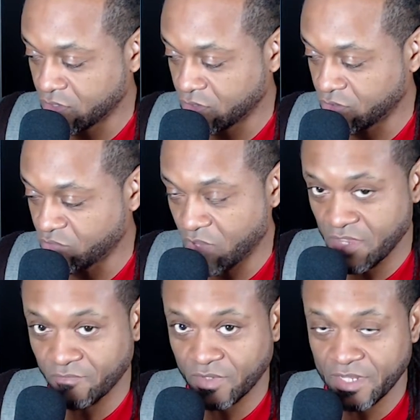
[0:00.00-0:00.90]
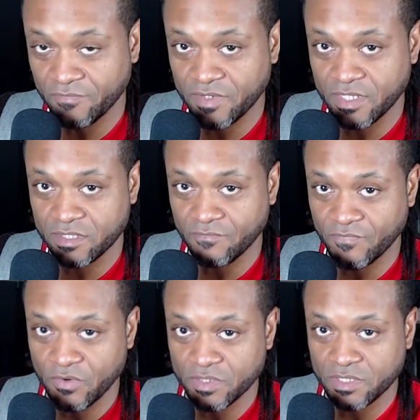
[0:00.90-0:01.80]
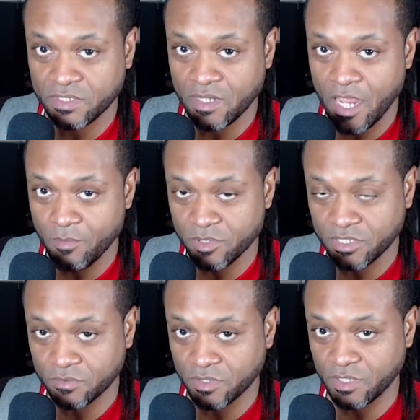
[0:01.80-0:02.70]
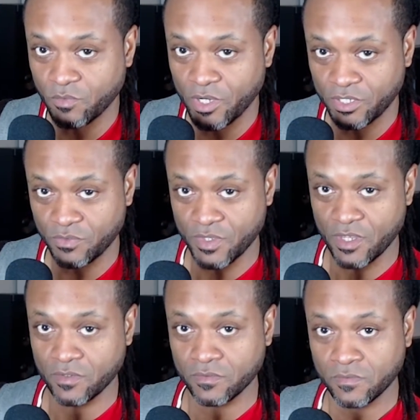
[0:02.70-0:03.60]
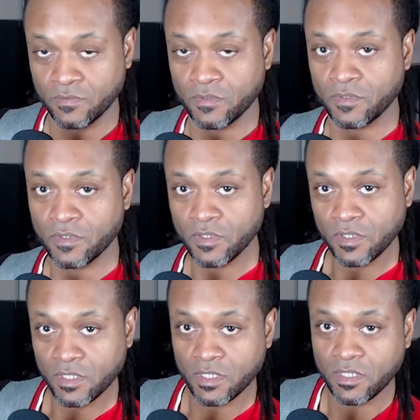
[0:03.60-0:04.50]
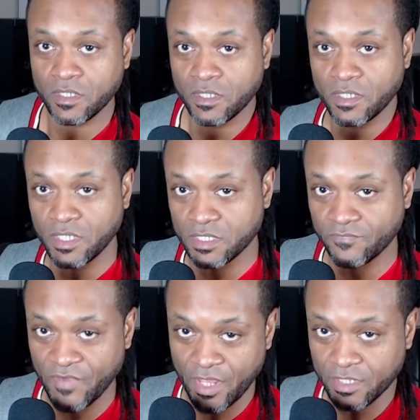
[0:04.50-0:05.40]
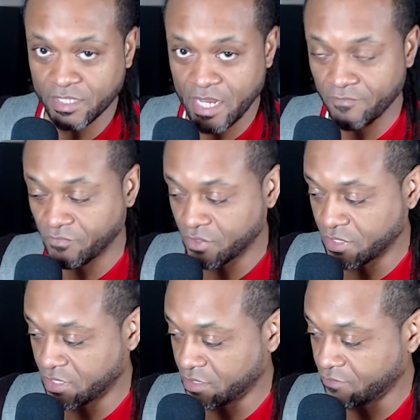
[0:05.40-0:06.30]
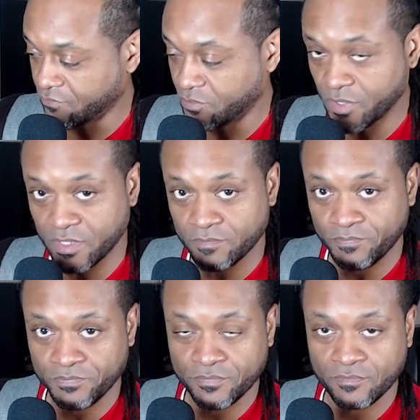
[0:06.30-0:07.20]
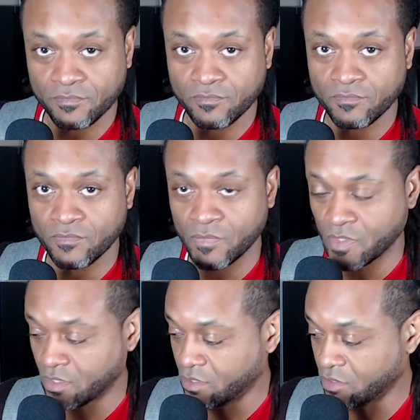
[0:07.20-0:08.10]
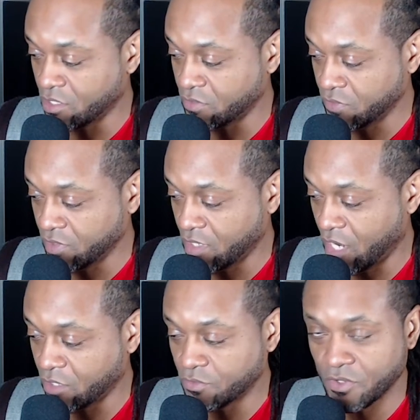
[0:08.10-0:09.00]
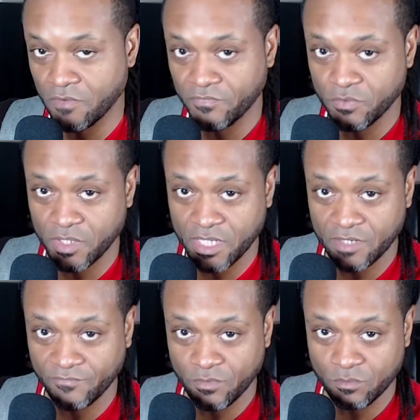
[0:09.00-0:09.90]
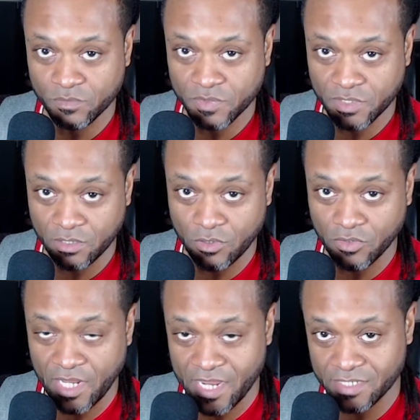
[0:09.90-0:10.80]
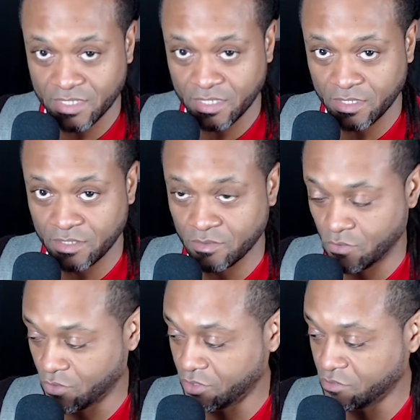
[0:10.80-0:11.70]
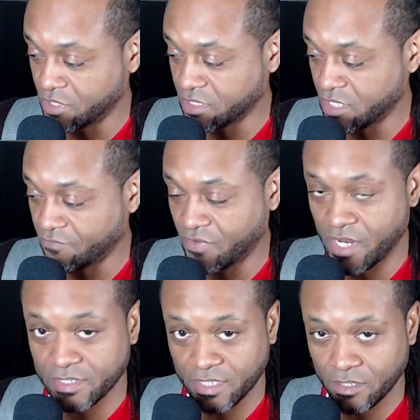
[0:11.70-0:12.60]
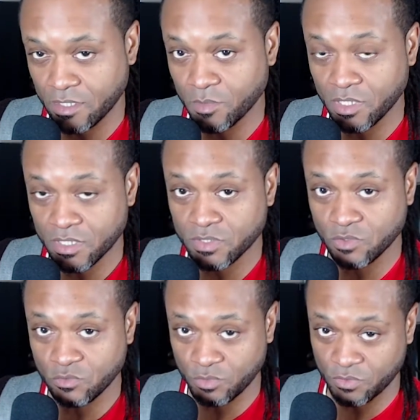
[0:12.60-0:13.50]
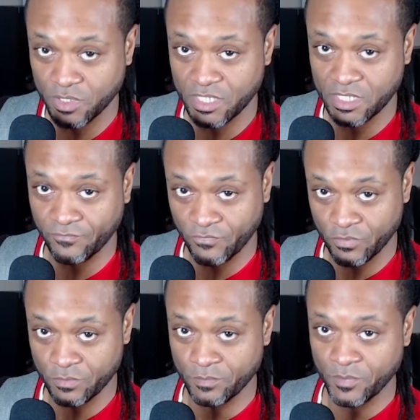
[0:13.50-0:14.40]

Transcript: you may have left at the first opportunity where you thought it's finally time for you to leave. But, I don't know if you were in from 0 to 18 or you were just in for 18 years. I'm going to assume you were in from